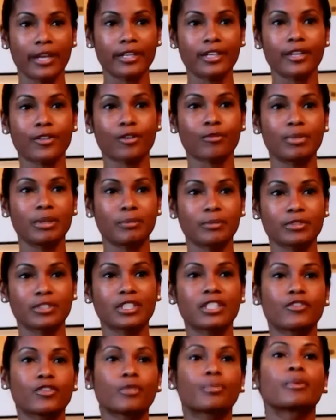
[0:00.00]
on other people to
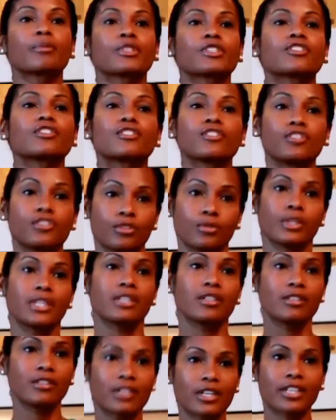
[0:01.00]
give you permission to do it.
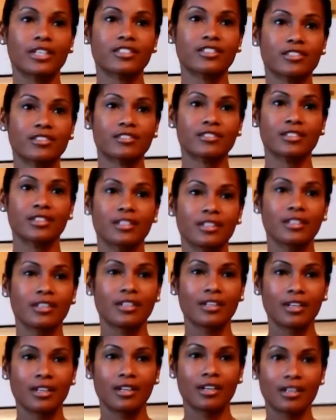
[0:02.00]

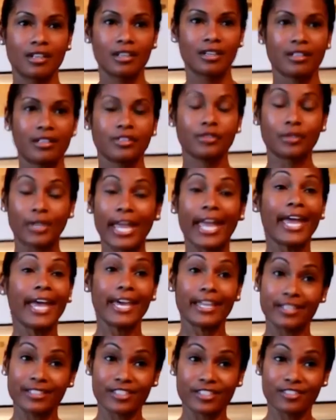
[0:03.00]
You
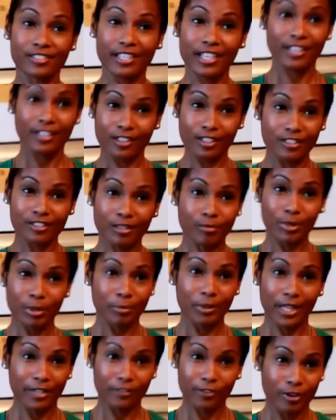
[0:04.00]
can just stand on a subway
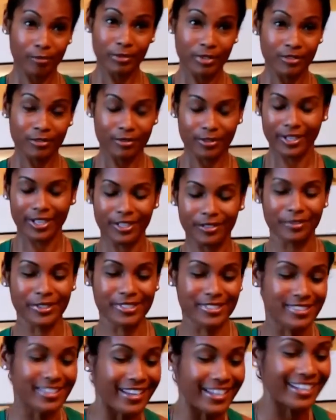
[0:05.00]
platform and
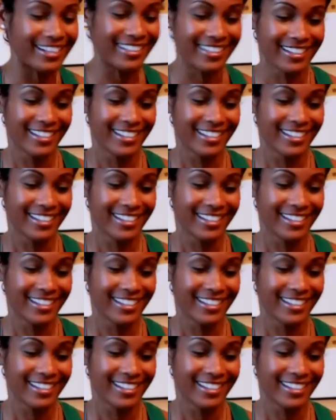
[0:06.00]
recite